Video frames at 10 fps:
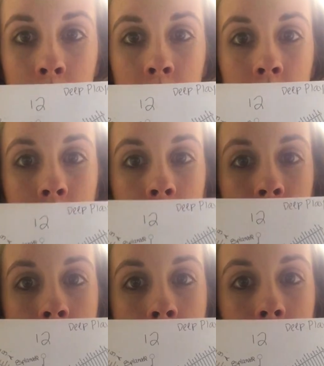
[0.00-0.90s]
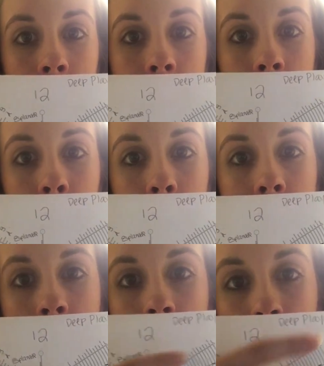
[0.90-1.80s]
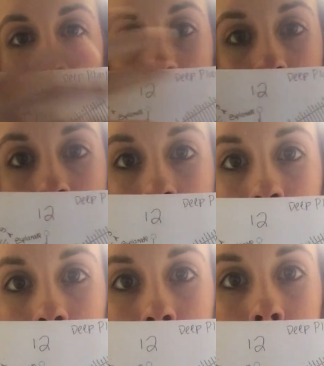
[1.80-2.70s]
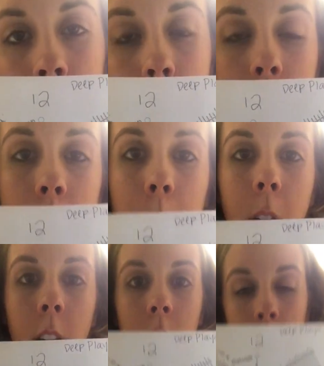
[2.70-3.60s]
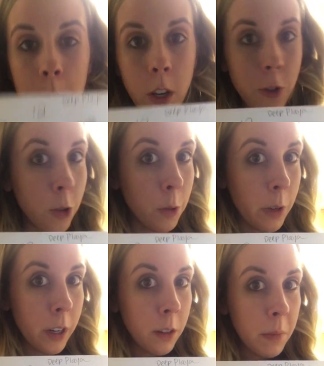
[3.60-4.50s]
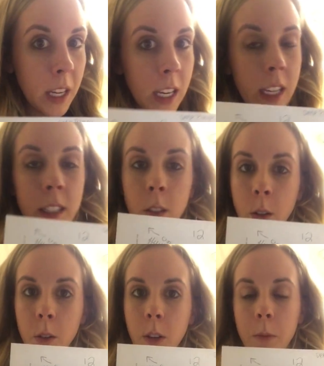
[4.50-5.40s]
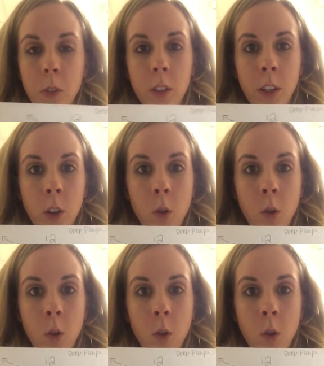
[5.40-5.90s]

and everything like that, then you're going to be on the system somewhere. And I'm not sure where you'll be, so I'm just going to